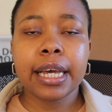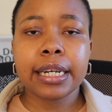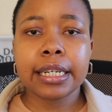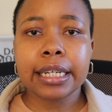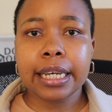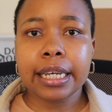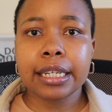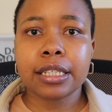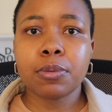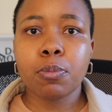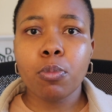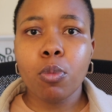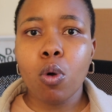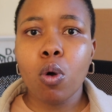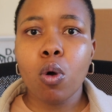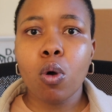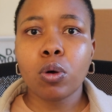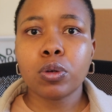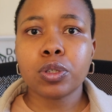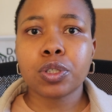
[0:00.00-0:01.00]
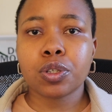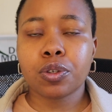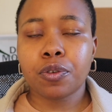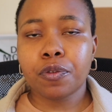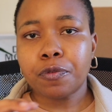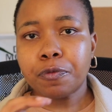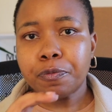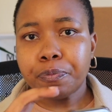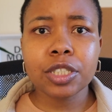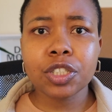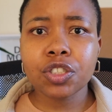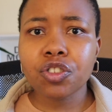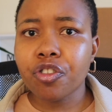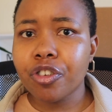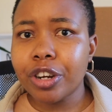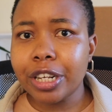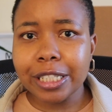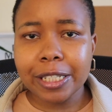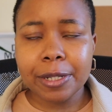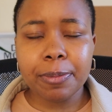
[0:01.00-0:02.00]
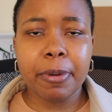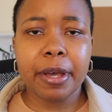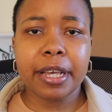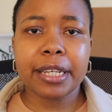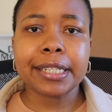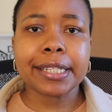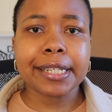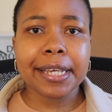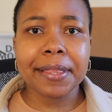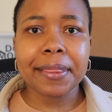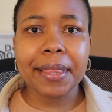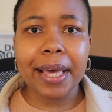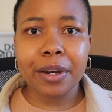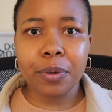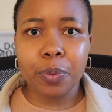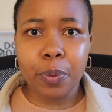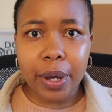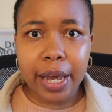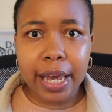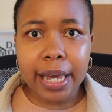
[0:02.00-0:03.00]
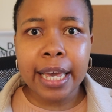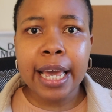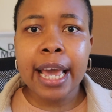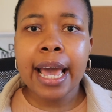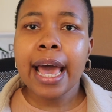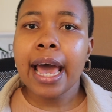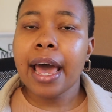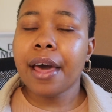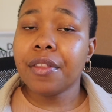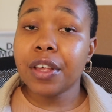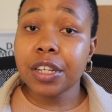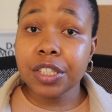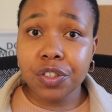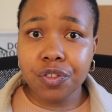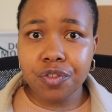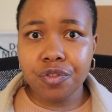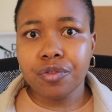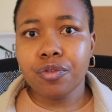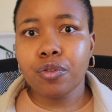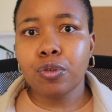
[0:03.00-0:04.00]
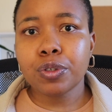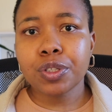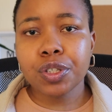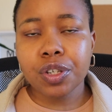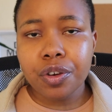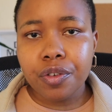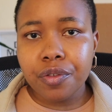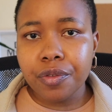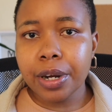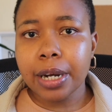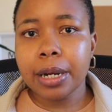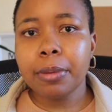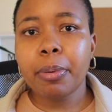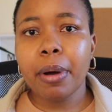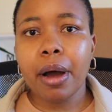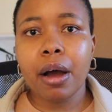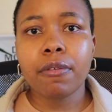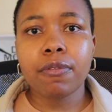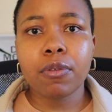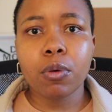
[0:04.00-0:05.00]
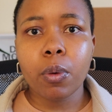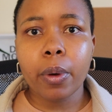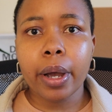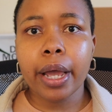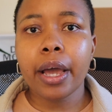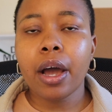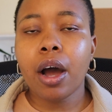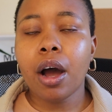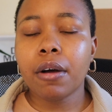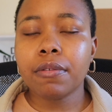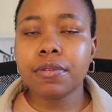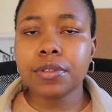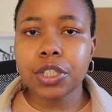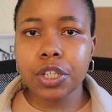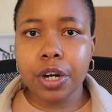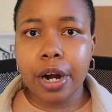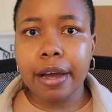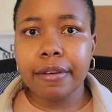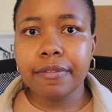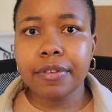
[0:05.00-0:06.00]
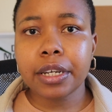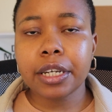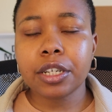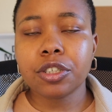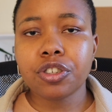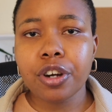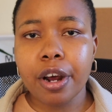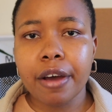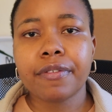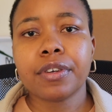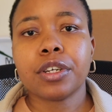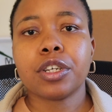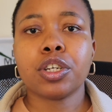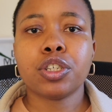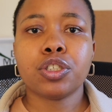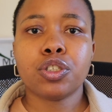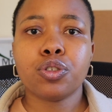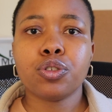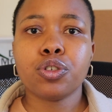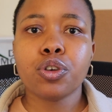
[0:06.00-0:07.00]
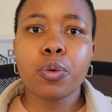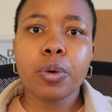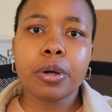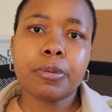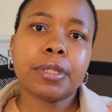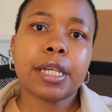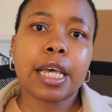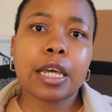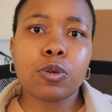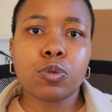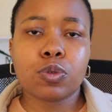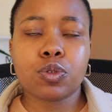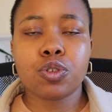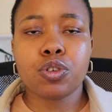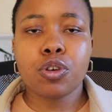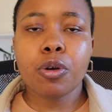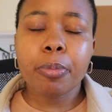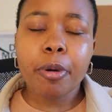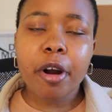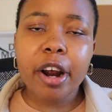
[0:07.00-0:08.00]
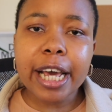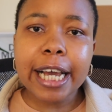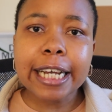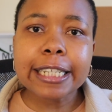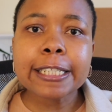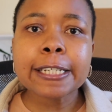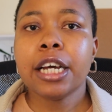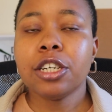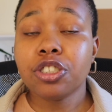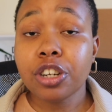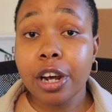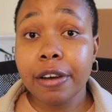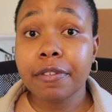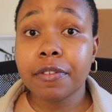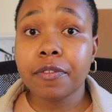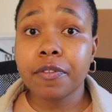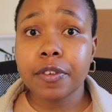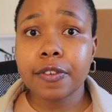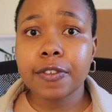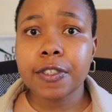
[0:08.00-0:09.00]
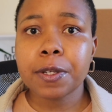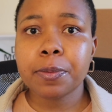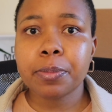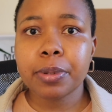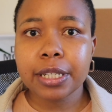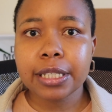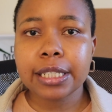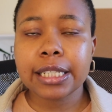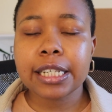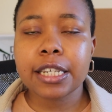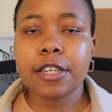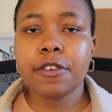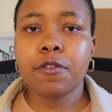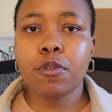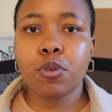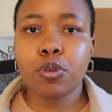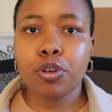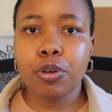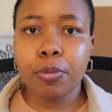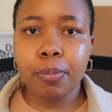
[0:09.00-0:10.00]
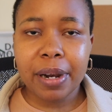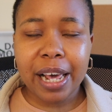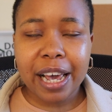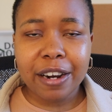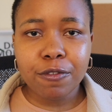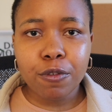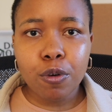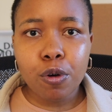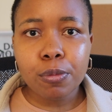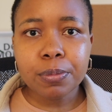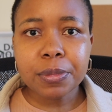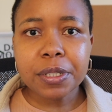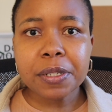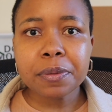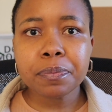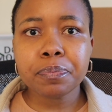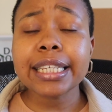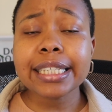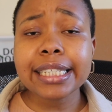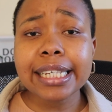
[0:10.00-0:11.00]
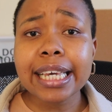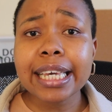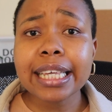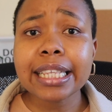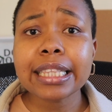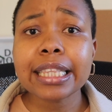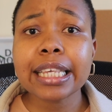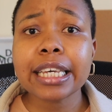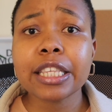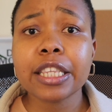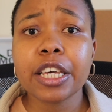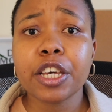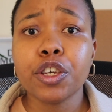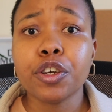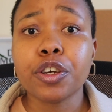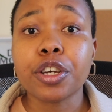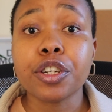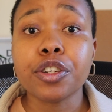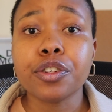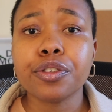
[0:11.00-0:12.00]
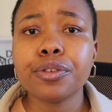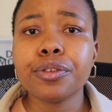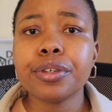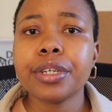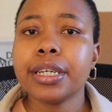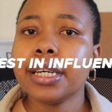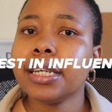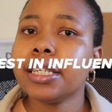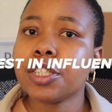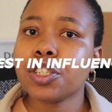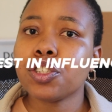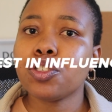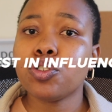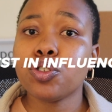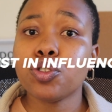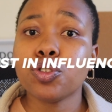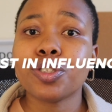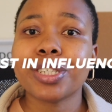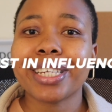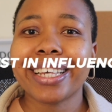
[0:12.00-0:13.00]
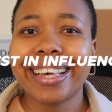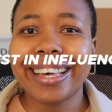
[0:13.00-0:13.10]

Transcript: and get more sort of screen space in that way, and that's also a really powerful way of driving traffic to your website or to your product and driving visibility for your platforms. The second thing that you can do is use